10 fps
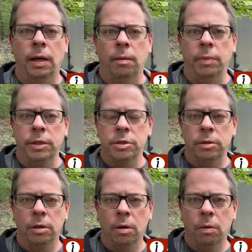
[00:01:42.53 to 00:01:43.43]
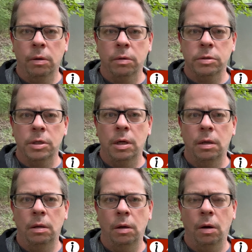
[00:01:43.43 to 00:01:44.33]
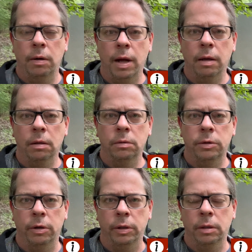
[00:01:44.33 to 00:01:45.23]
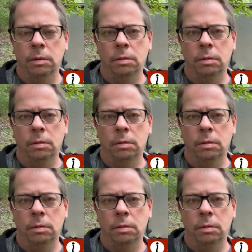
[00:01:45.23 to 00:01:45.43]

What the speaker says: Make sure your coils are not dirty.